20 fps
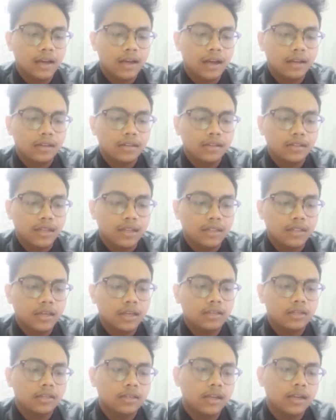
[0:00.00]
such
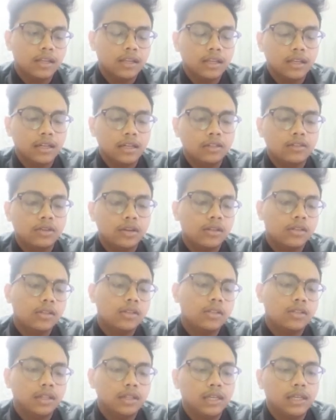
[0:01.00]
as technical
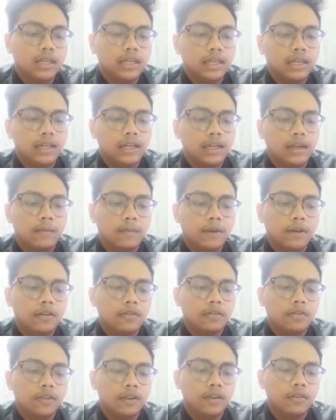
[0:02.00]
transition in the
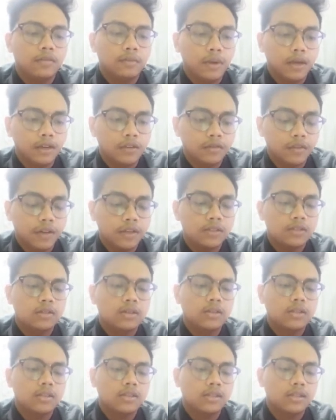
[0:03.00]

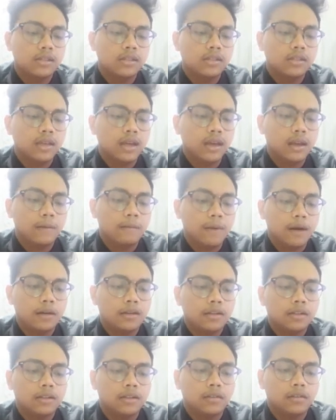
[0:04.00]
manufacturing scenes and
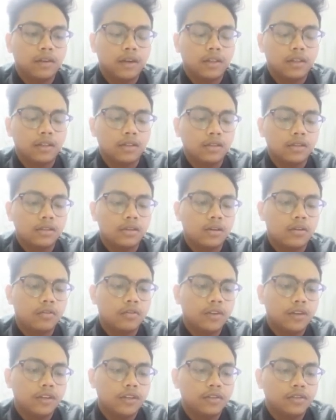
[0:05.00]
marketing factors
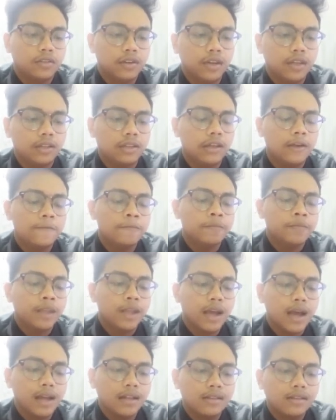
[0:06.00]
often create
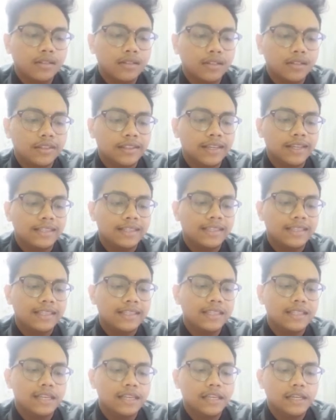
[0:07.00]

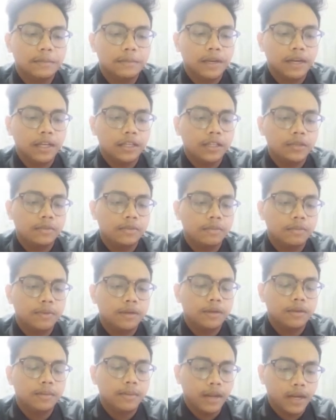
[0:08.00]
uncertainties in the
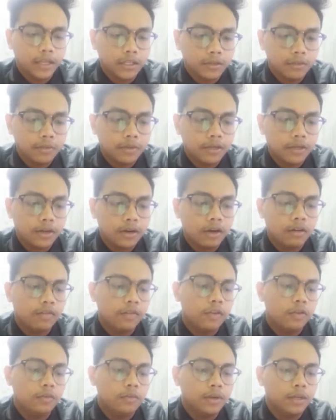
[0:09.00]
management of
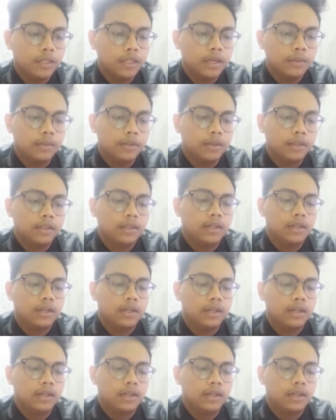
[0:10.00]
human capital.